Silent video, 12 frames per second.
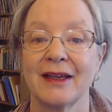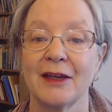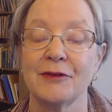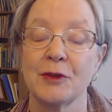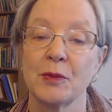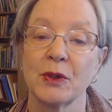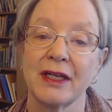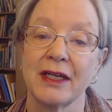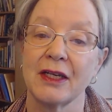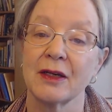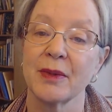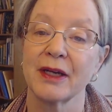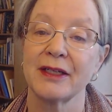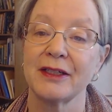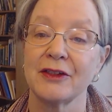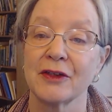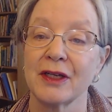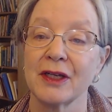If you put an earbud in
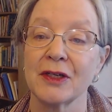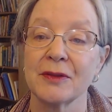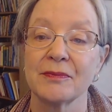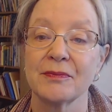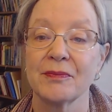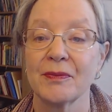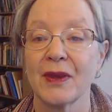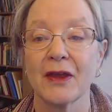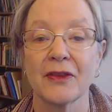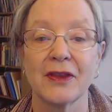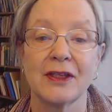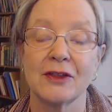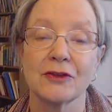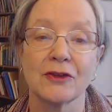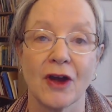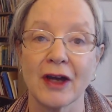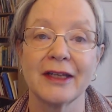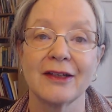your ear, they'll think you're
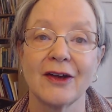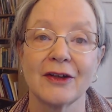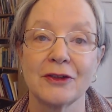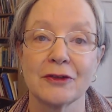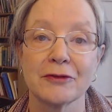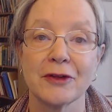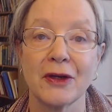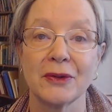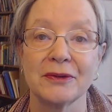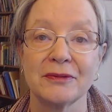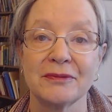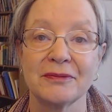talking on your phone.